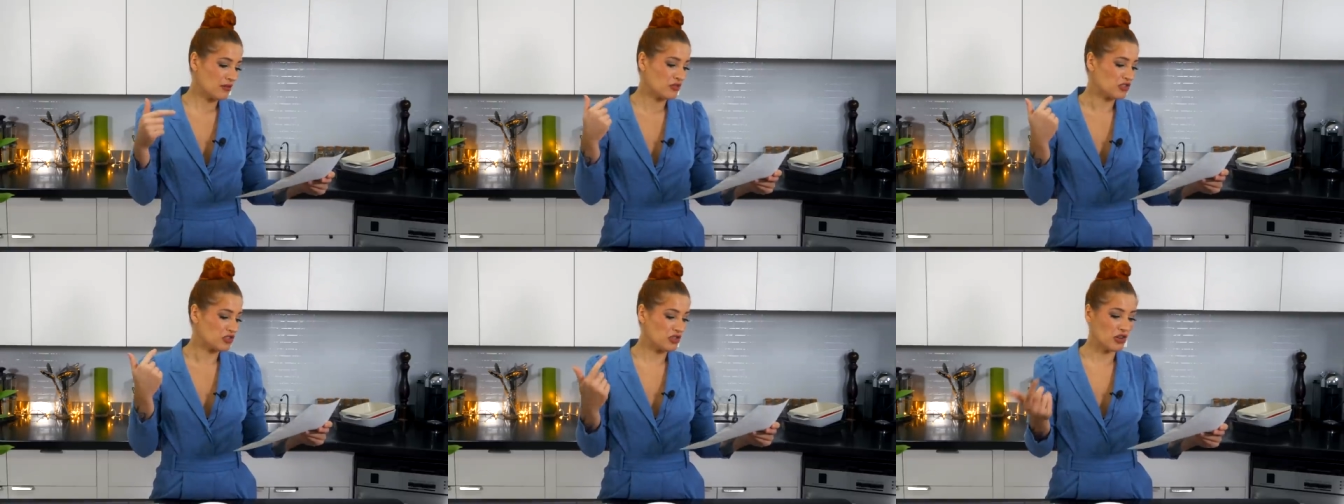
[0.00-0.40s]

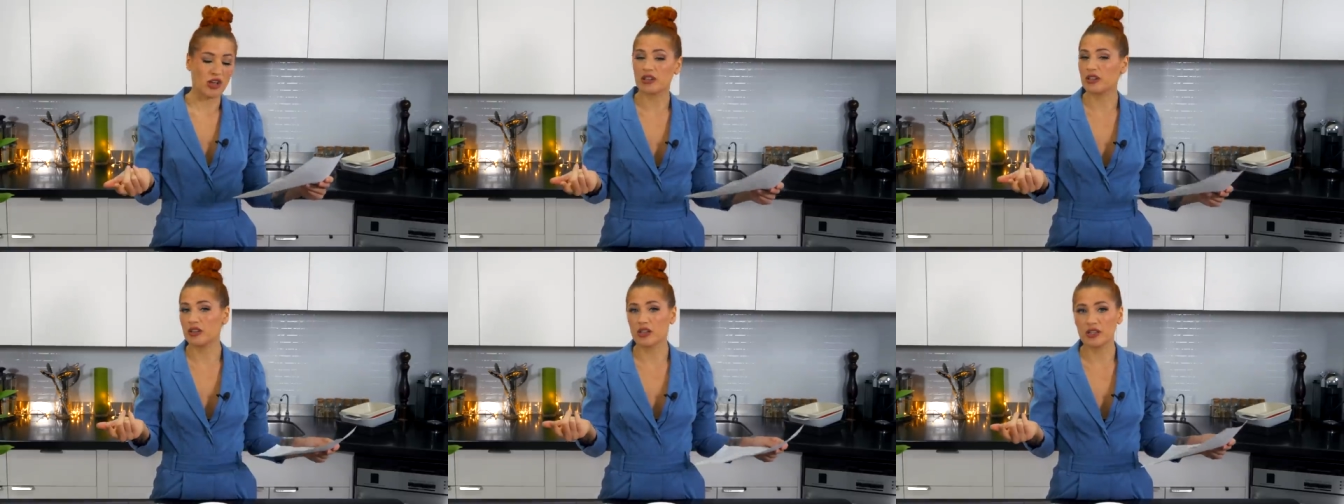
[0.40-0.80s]
there's
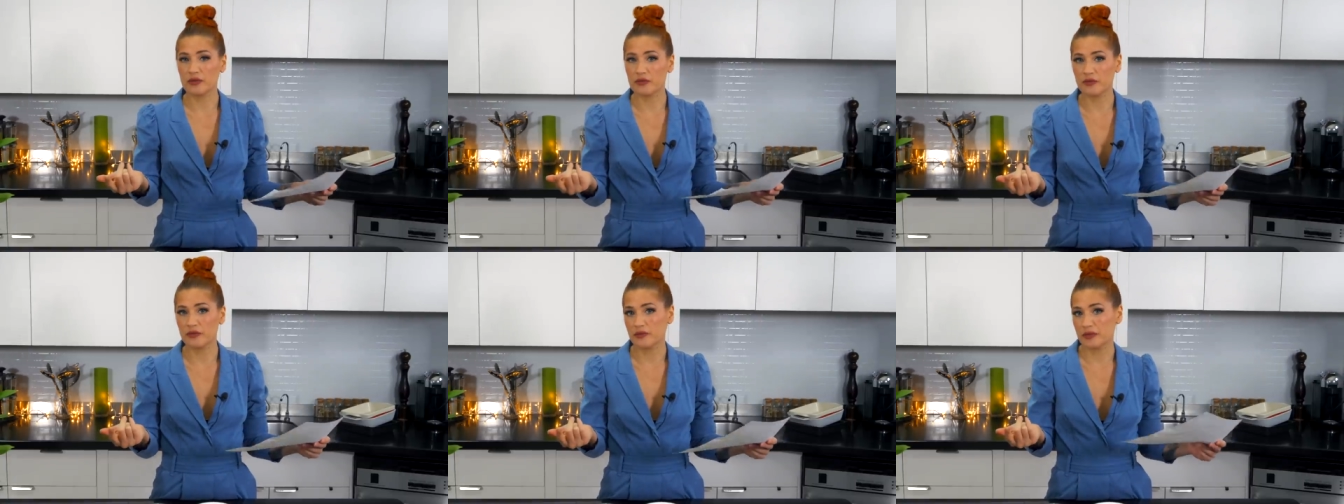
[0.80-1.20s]
not a lot of
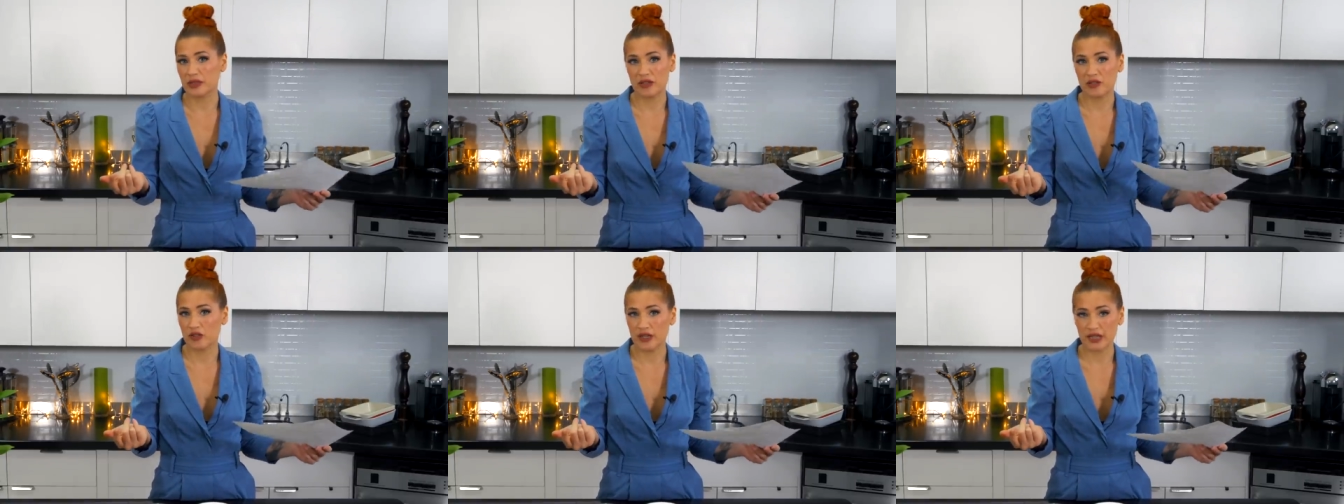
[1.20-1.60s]

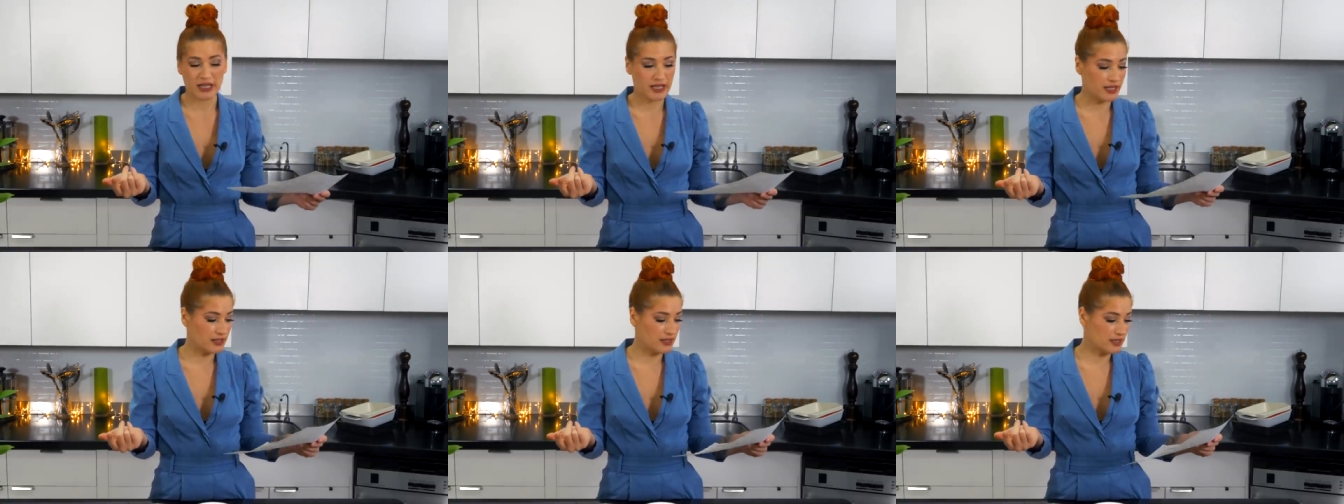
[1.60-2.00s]

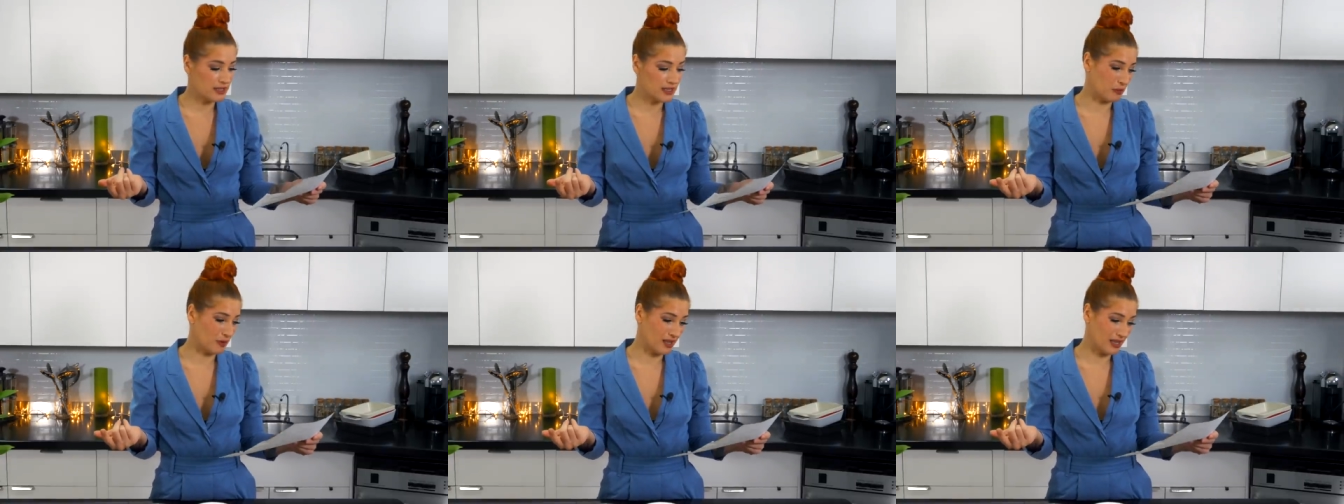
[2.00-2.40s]

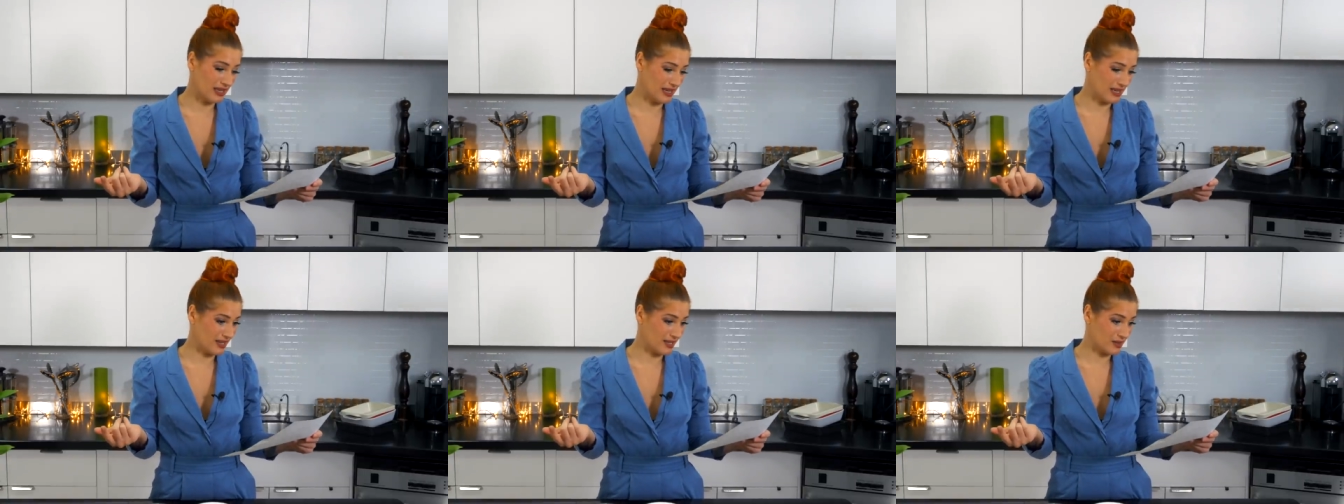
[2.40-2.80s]
ingredients, really
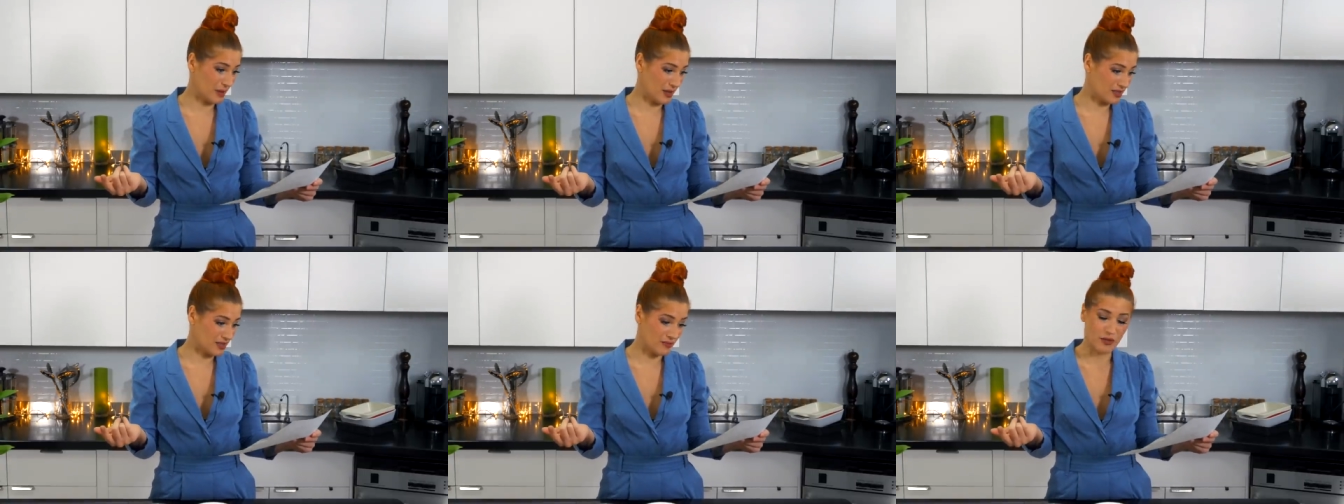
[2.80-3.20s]

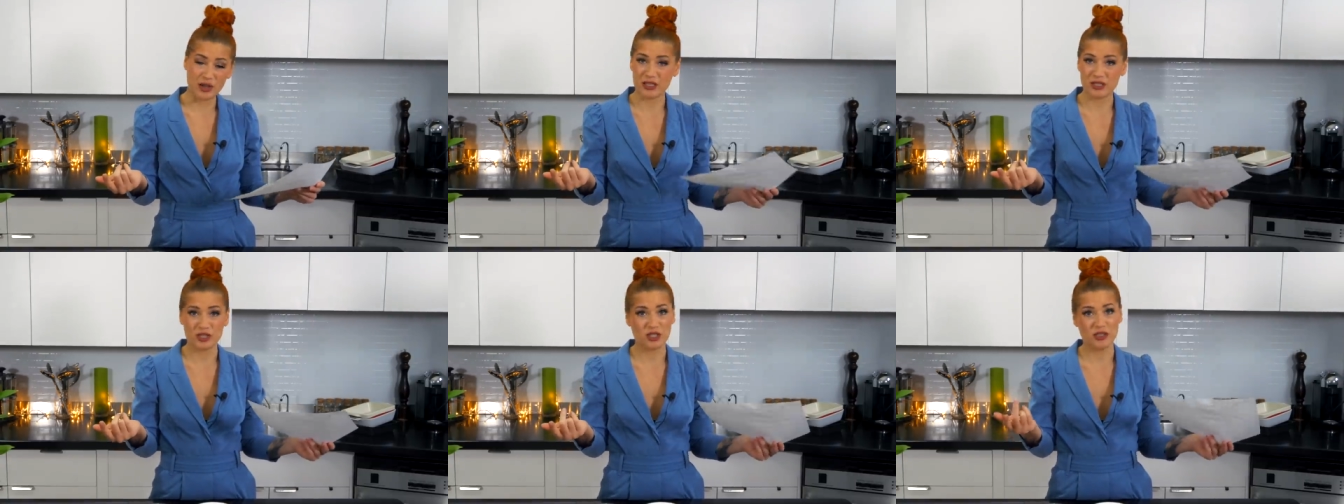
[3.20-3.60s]
inexpensive
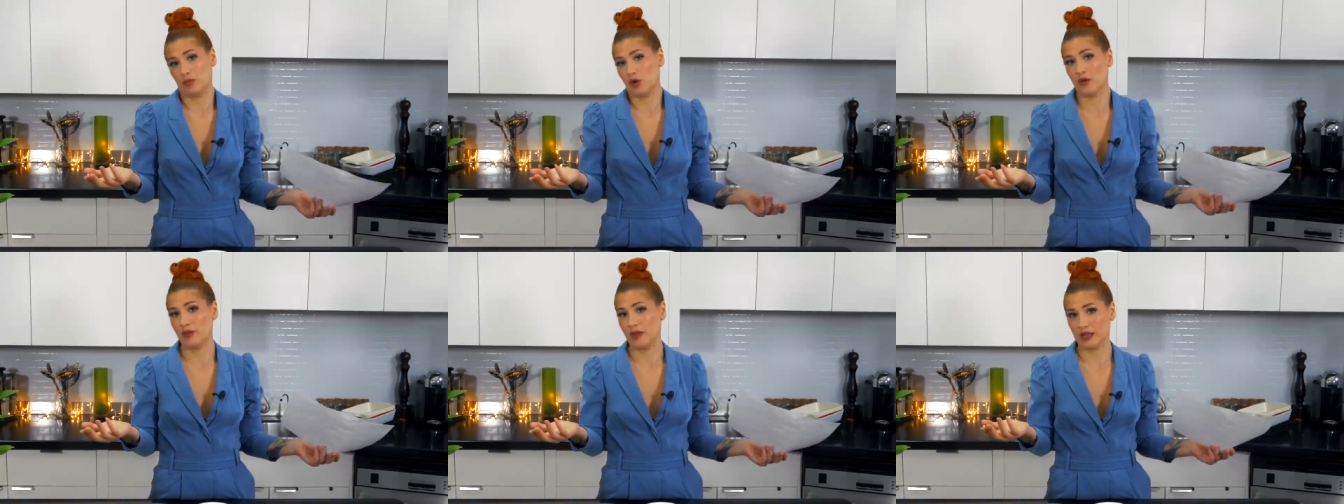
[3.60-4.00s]
ones, She's
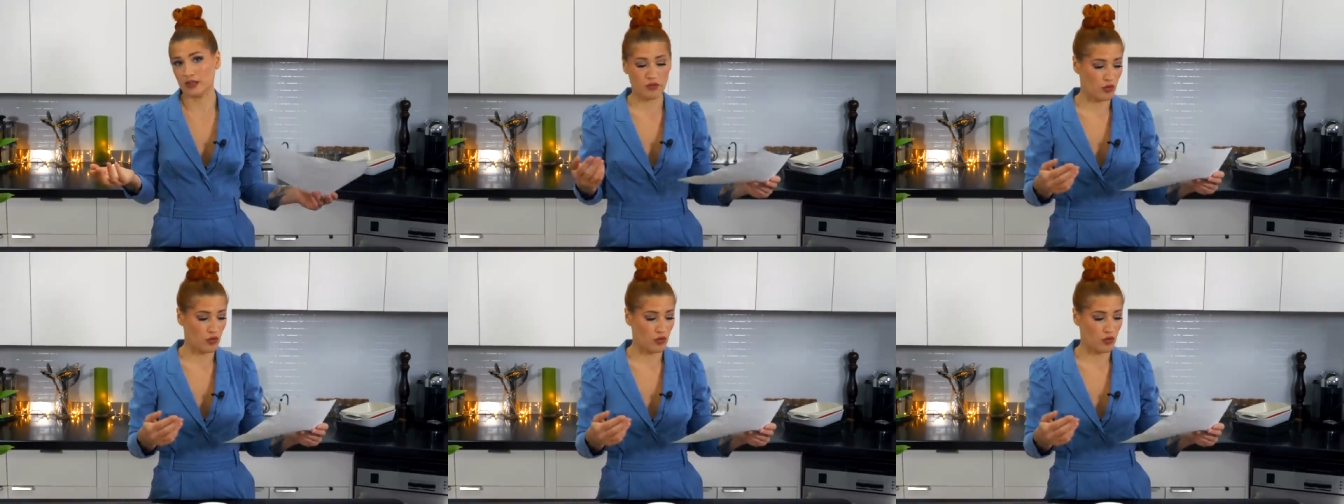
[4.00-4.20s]
perfect.